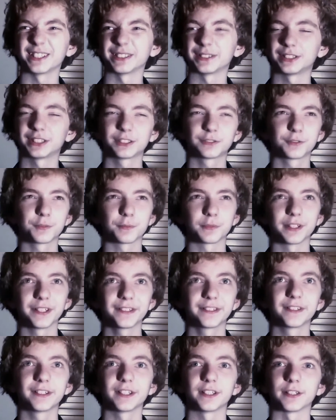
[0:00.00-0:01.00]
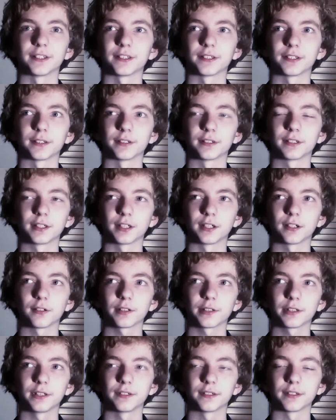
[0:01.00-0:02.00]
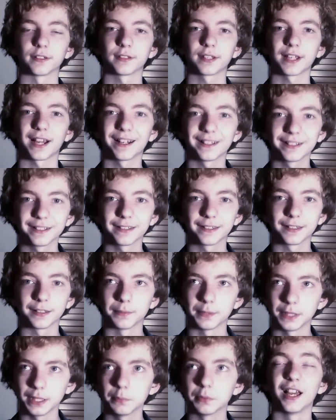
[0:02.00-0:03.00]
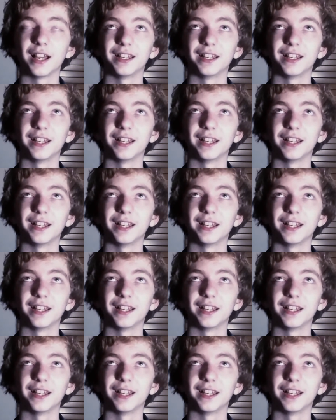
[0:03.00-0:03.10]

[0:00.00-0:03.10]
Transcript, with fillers: just from listening to like all these talented people,